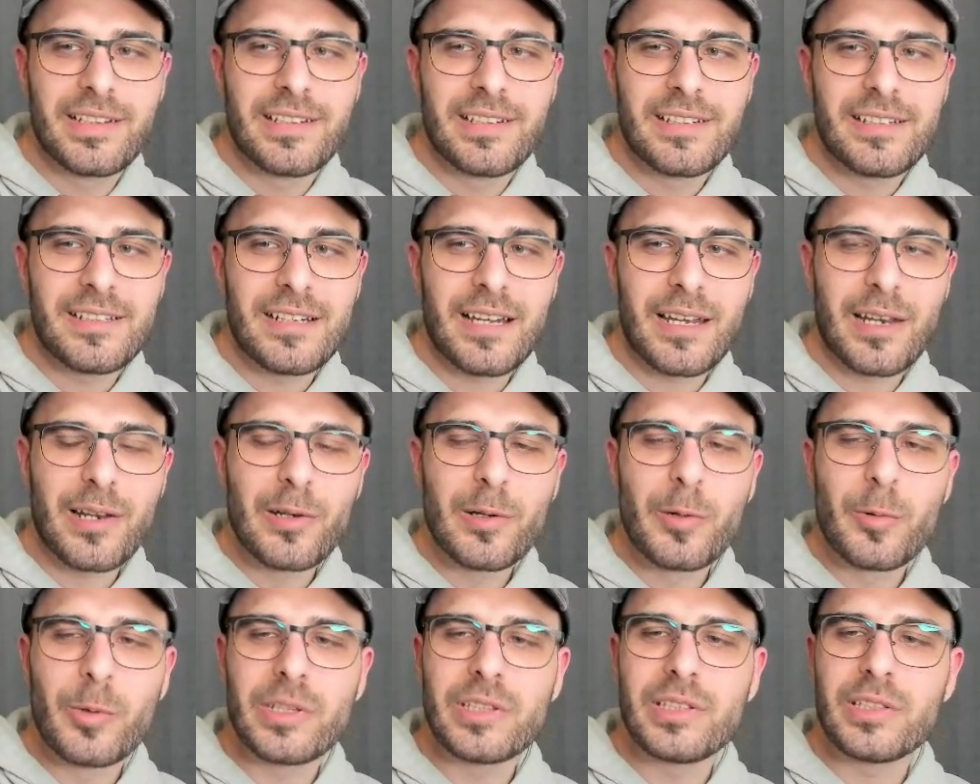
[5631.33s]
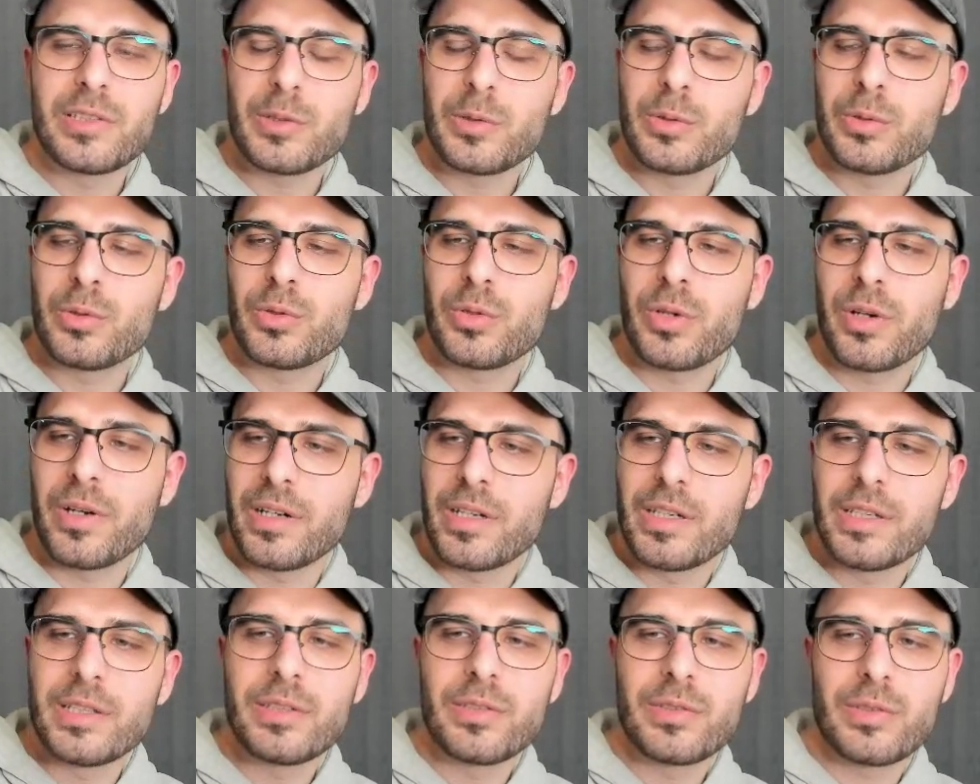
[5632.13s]
I don't know what this could turn
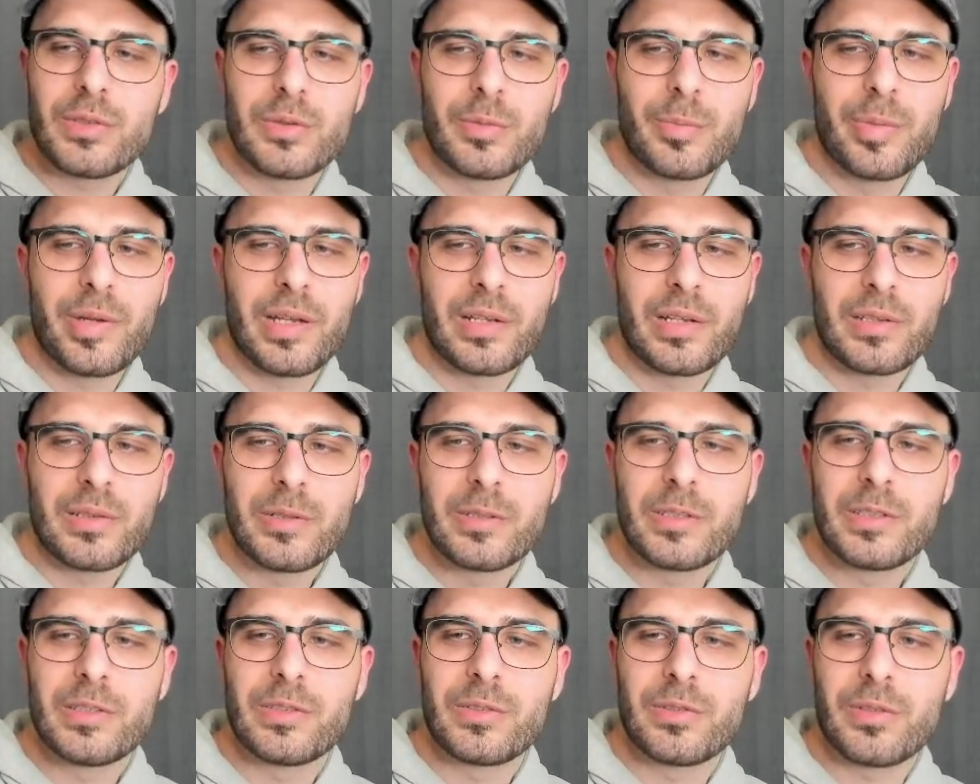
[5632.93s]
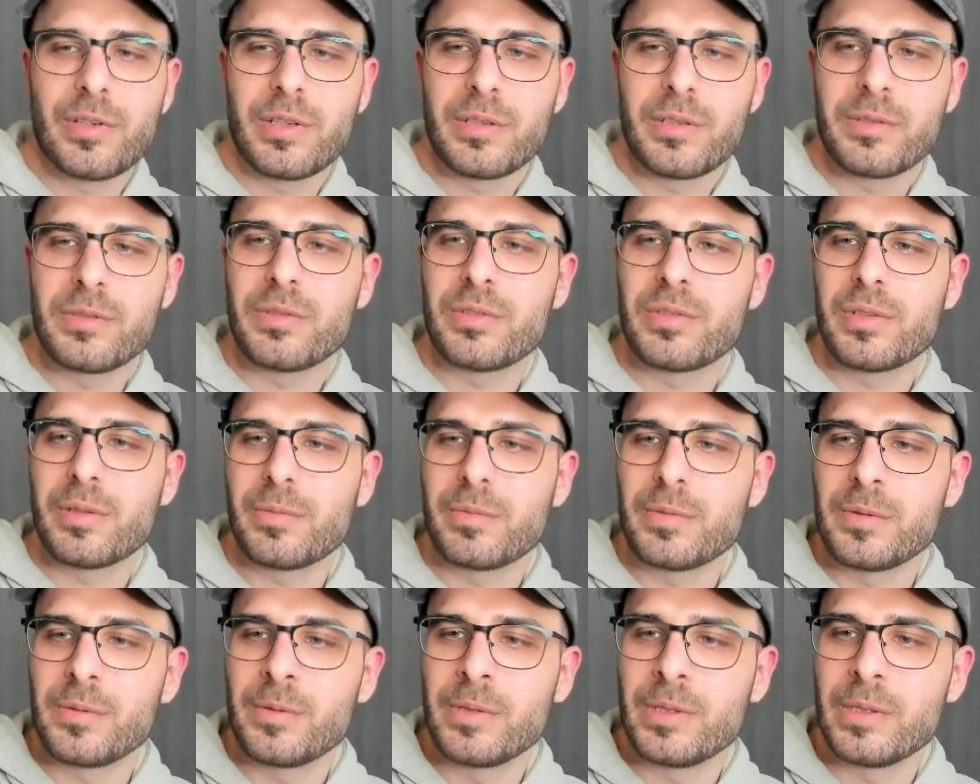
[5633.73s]
into, but I know it could turn into
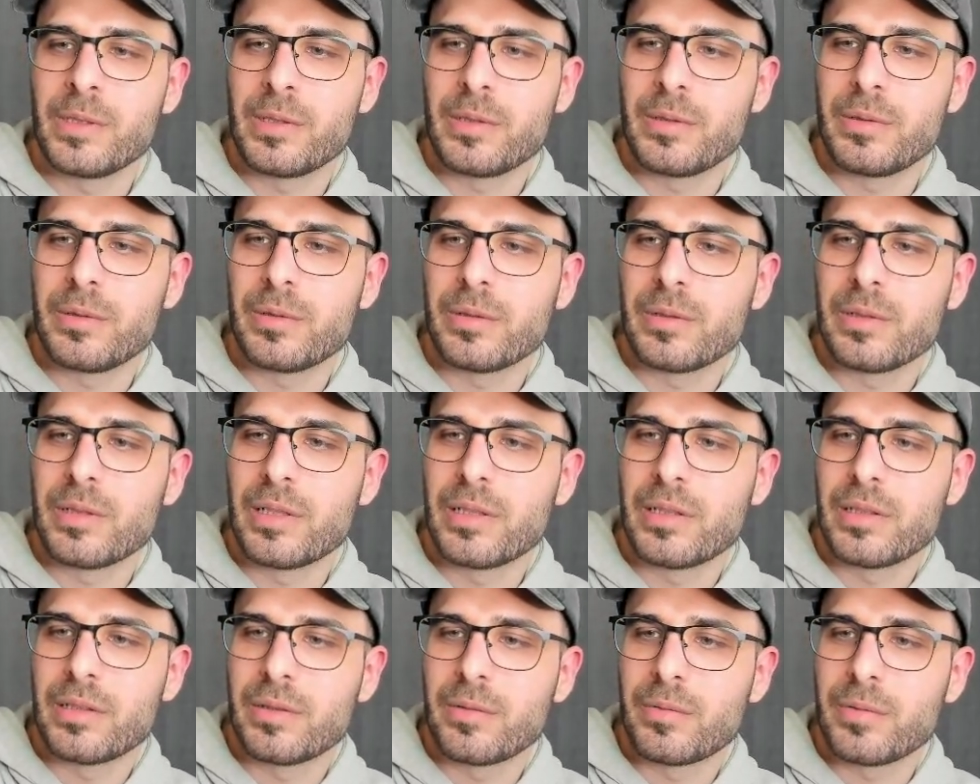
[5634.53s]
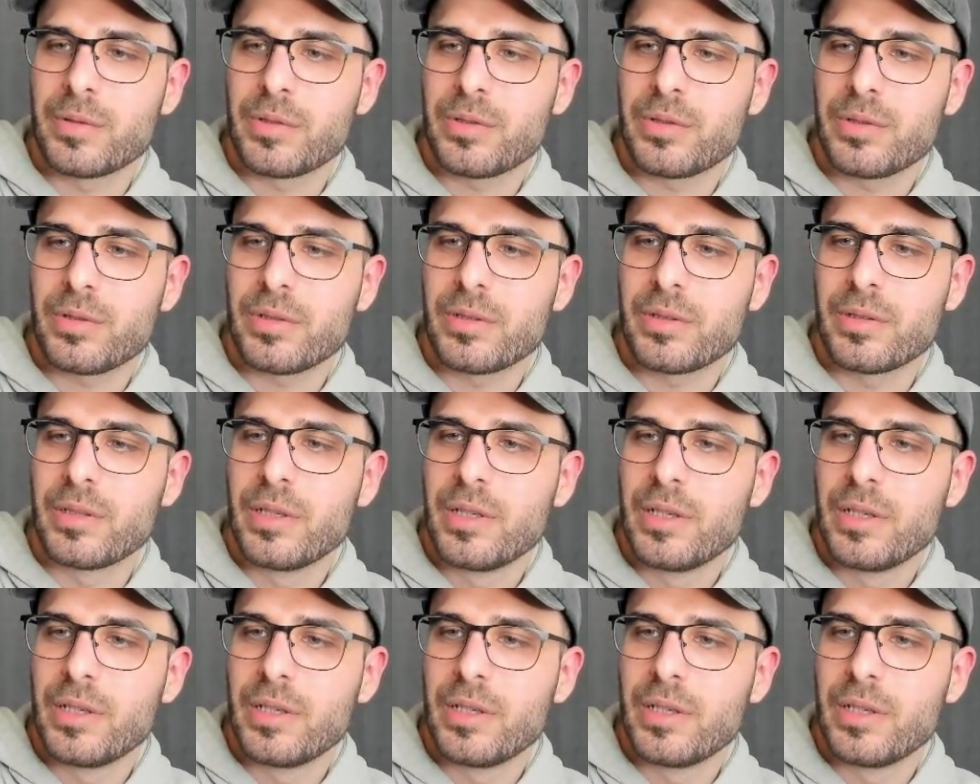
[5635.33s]
something really cool, for sure.